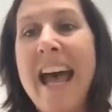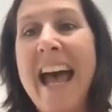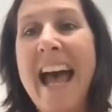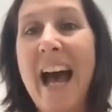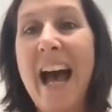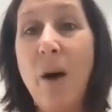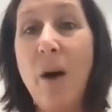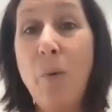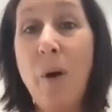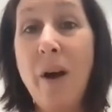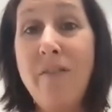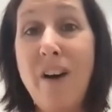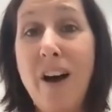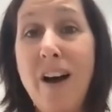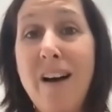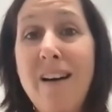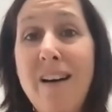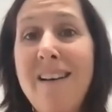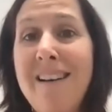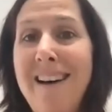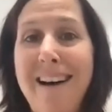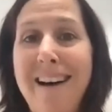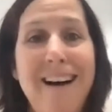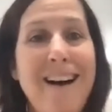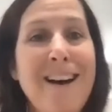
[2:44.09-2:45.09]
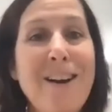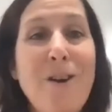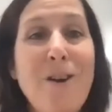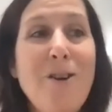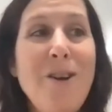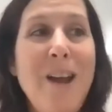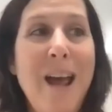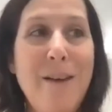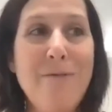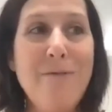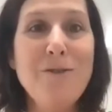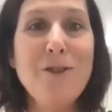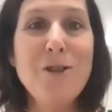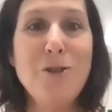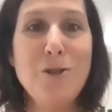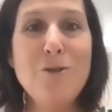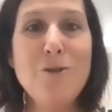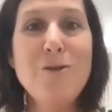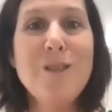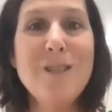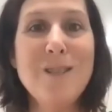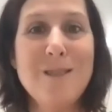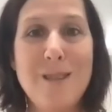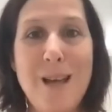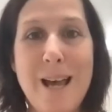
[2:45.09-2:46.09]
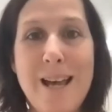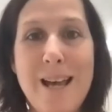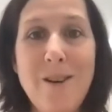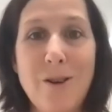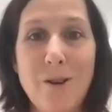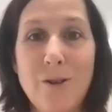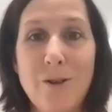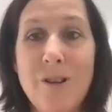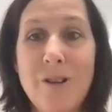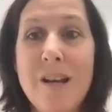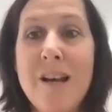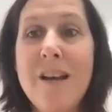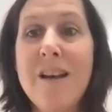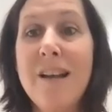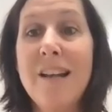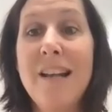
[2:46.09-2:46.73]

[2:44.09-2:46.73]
However, I don't have to do the sale.